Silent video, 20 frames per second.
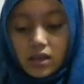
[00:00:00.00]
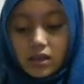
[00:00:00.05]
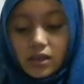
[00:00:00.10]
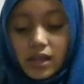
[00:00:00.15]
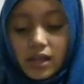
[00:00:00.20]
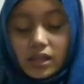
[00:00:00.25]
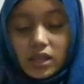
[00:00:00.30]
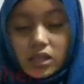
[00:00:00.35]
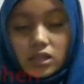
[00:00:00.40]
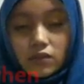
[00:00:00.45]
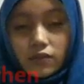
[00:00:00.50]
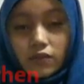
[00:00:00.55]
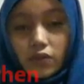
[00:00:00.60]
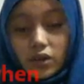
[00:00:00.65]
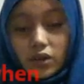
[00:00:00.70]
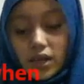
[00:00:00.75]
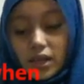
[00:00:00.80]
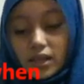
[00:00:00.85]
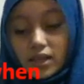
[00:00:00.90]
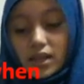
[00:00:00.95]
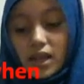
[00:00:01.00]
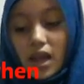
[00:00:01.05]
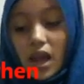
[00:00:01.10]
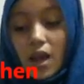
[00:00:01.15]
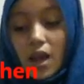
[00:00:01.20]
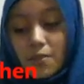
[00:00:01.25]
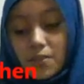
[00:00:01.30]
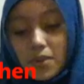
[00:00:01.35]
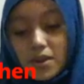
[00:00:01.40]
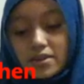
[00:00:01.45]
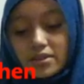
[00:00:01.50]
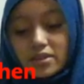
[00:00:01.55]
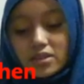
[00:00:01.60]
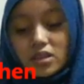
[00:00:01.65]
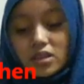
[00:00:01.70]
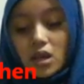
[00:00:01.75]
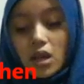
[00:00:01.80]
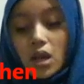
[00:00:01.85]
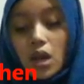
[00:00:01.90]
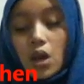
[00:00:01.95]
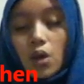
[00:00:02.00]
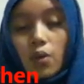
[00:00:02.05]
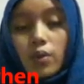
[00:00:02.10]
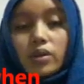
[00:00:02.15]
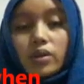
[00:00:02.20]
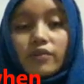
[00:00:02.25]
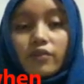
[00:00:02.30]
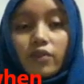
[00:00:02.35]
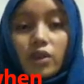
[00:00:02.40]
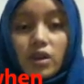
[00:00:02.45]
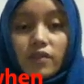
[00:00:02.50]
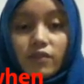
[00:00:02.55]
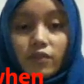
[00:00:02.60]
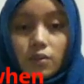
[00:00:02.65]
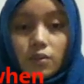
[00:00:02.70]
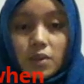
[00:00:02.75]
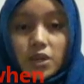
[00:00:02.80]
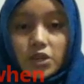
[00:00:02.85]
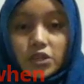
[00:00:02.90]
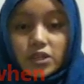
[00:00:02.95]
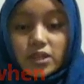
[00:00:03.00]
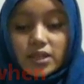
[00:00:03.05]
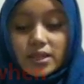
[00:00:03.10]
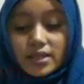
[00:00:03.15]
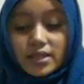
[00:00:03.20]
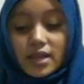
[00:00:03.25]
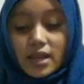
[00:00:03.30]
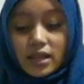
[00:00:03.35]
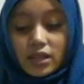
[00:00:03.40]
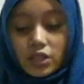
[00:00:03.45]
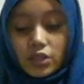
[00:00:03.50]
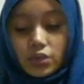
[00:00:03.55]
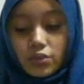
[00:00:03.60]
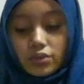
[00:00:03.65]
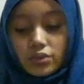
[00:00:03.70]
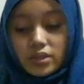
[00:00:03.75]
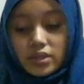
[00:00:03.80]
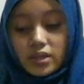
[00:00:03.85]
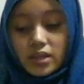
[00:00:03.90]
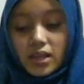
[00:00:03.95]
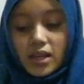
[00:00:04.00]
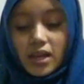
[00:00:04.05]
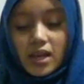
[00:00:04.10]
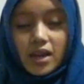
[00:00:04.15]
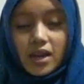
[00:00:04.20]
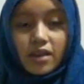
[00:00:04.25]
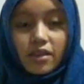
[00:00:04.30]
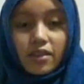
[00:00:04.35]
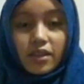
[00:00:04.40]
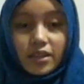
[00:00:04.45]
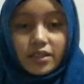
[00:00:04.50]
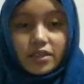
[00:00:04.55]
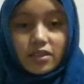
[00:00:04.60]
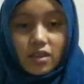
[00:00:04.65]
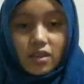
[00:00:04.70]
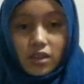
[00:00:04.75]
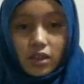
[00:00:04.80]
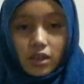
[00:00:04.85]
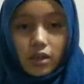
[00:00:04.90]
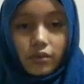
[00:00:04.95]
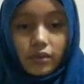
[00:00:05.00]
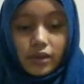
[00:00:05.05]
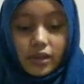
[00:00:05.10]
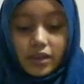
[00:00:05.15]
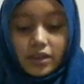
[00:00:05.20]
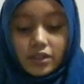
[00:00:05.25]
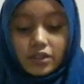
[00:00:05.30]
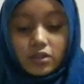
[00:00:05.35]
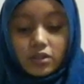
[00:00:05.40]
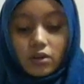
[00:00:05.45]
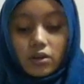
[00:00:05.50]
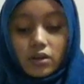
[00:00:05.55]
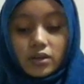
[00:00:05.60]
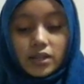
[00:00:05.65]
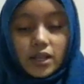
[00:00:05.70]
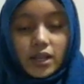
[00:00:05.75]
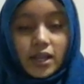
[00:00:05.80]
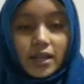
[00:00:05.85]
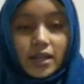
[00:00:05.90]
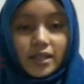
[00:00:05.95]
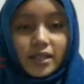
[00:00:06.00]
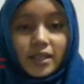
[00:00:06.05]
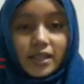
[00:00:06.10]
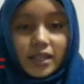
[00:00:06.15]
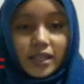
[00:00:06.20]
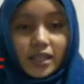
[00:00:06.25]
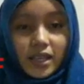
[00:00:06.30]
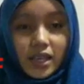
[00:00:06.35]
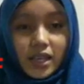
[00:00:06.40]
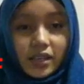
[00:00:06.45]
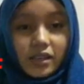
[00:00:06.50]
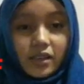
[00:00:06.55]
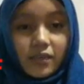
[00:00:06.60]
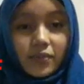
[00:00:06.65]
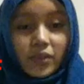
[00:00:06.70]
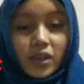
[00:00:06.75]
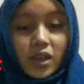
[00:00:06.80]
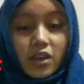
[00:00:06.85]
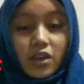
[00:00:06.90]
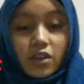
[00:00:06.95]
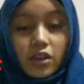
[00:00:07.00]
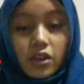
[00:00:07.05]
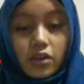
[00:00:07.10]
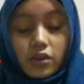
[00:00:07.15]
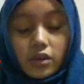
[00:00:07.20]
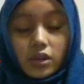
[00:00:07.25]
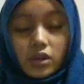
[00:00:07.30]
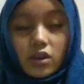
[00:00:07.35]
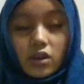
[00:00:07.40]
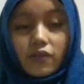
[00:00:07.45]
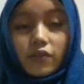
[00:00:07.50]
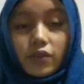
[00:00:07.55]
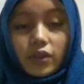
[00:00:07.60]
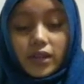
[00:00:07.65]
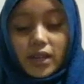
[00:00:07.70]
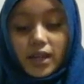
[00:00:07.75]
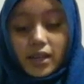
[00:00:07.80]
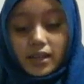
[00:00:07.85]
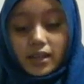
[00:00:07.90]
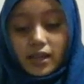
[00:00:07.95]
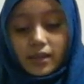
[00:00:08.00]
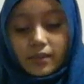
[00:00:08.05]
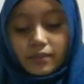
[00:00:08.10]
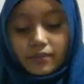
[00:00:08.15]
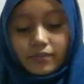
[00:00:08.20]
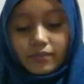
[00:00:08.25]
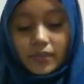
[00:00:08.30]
That is, forgetting happens when information is not used. This theory is called the decay theory of forgetting.